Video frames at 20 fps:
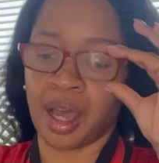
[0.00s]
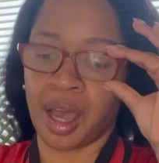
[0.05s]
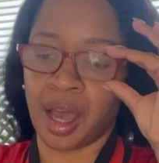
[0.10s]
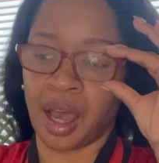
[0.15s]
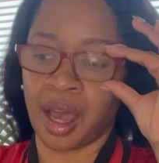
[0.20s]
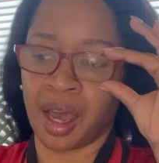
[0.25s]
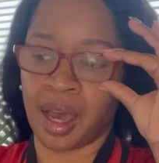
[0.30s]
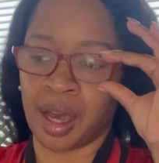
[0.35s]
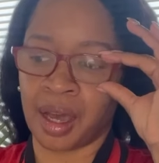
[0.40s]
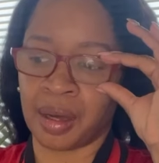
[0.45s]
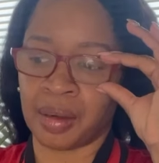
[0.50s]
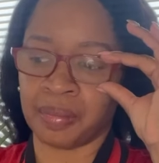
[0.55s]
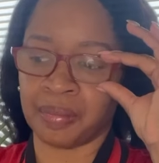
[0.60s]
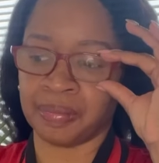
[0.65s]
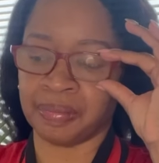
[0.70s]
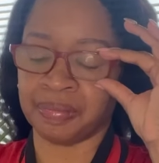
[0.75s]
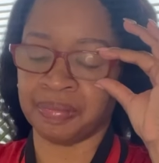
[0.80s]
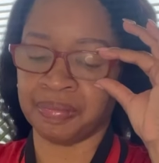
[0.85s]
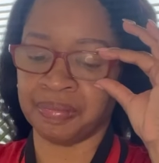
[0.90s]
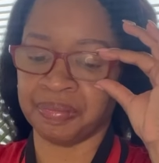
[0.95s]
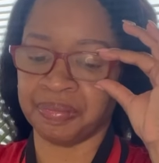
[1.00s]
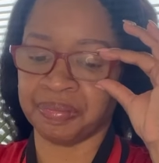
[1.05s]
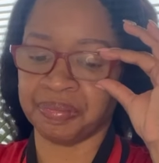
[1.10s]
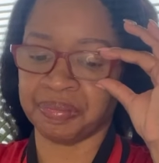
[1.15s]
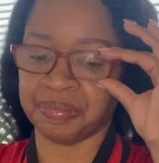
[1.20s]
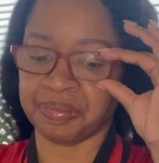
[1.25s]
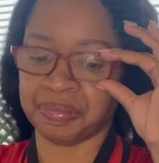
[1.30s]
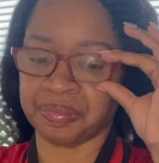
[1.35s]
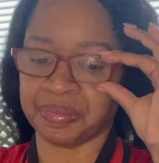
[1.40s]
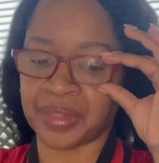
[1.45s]

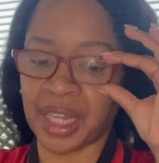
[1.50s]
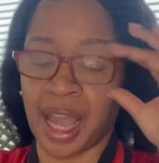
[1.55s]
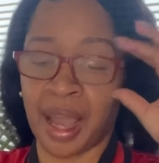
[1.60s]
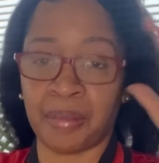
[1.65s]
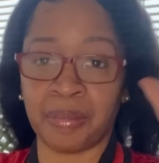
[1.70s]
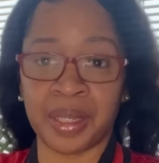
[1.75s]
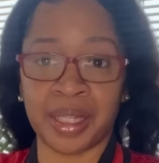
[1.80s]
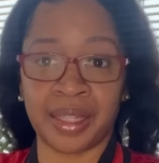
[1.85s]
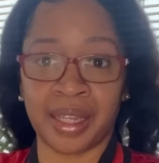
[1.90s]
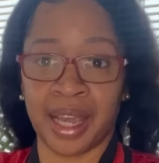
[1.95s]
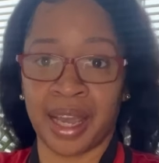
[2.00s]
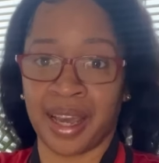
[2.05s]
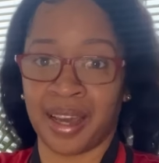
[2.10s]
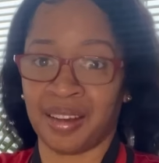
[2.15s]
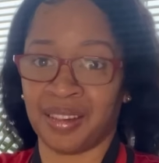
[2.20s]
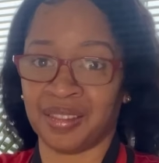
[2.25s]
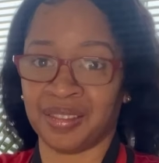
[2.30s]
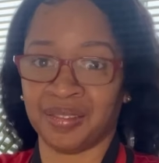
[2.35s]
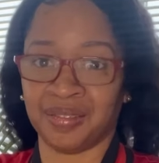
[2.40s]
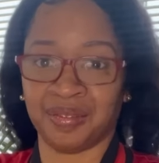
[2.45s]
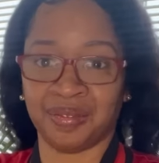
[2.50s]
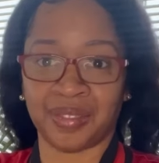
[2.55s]
I've been down